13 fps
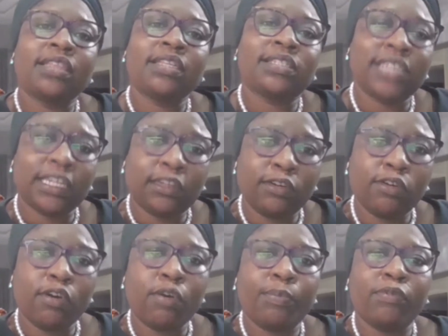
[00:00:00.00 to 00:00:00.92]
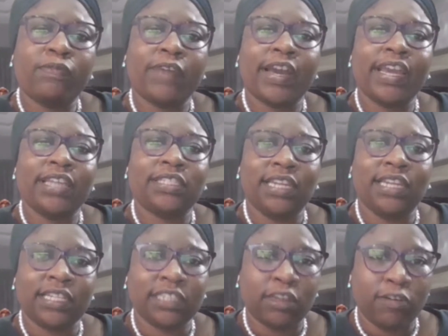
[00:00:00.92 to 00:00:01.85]
the settlor provides
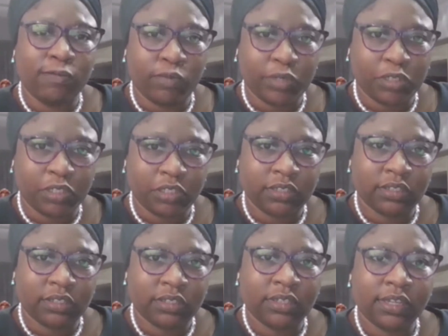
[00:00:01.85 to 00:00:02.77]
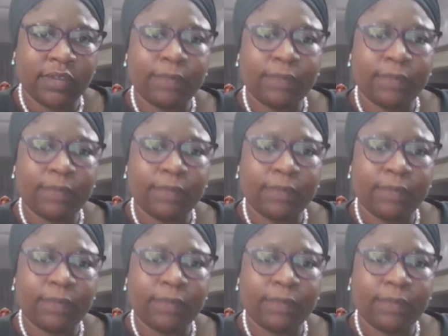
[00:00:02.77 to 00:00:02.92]
a letter of wishes.